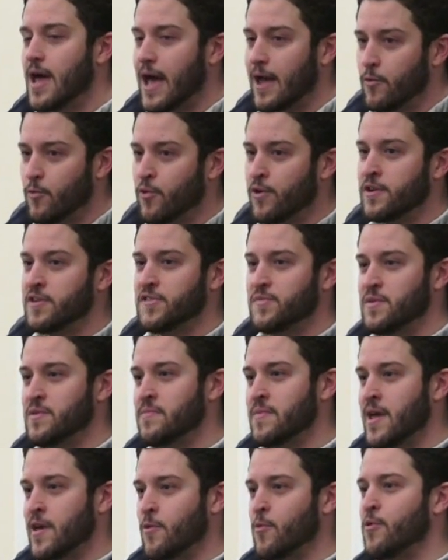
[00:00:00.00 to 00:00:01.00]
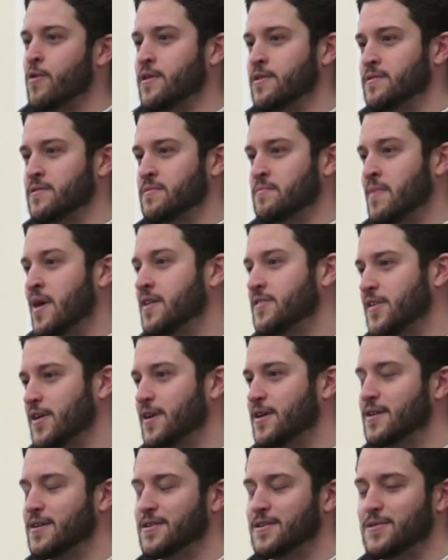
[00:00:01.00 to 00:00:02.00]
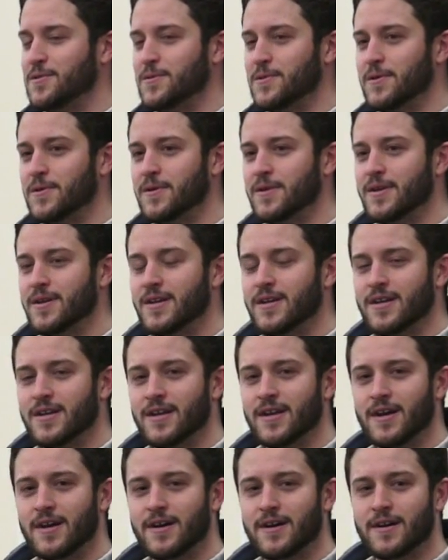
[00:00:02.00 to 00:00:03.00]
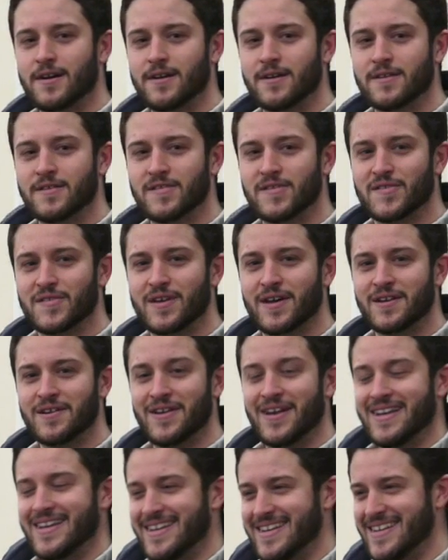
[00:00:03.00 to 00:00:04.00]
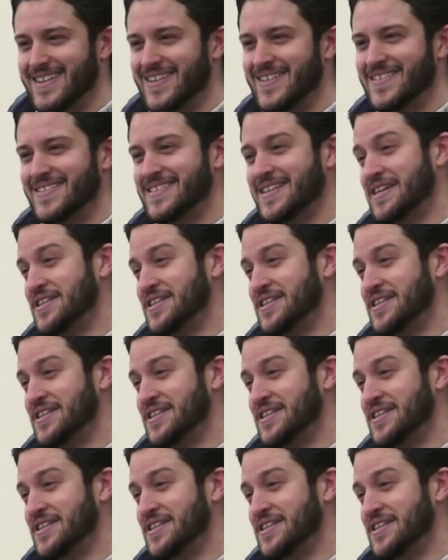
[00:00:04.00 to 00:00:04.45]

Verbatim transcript: I want it to be May 1, May Day, you know. Uh, to kind of